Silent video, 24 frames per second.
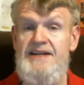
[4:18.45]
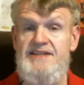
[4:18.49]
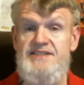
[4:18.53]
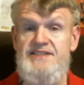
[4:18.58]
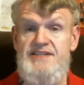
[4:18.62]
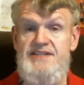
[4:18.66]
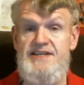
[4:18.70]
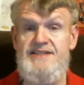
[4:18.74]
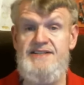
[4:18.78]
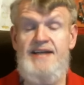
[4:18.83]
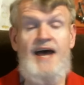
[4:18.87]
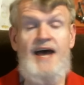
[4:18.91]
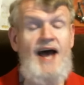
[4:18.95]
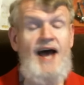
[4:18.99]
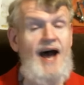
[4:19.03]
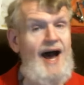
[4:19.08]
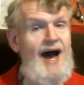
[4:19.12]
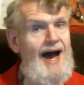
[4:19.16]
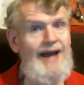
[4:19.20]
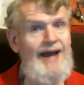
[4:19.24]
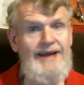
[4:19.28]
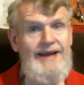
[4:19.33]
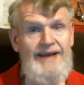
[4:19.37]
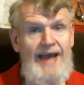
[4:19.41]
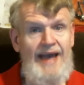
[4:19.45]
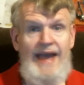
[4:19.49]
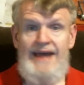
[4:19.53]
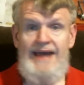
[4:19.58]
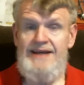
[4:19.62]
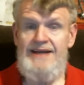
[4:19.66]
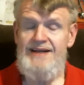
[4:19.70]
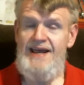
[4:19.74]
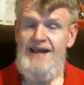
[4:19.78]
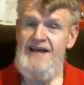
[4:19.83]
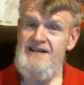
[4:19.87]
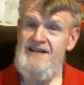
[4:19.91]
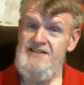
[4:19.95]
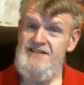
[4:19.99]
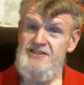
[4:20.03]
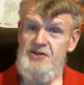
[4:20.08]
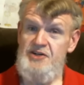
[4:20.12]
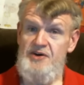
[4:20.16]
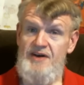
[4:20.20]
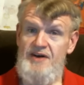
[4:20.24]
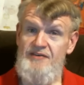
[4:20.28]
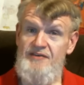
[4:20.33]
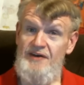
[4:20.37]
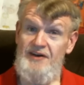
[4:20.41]
It's just I can't
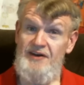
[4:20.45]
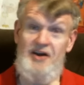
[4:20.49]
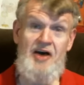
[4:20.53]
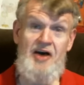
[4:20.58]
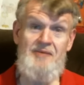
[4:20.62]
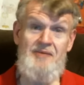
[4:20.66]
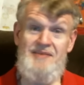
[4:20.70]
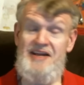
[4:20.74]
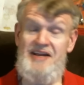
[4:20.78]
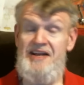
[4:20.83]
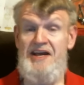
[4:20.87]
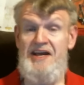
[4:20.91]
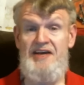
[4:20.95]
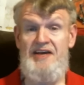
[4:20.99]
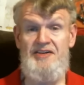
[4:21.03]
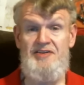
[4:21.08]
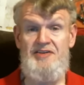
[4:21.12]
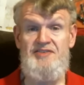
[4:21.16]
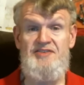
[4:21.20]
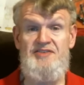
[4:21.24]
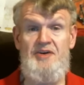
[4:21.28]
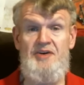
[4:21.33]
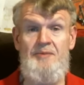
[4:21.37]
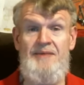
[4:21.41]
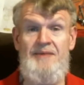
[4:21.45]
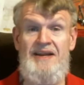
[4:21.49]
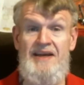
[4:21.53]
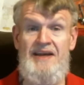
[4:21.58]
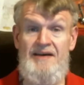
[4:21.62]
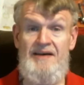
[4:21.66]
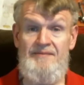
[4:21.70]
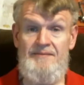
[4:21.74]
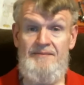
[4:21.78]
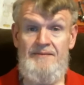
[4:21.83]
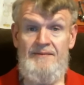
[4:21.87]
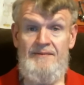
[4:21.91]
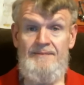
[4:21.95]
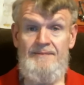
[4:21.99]
answer every comment now. There's so many of them.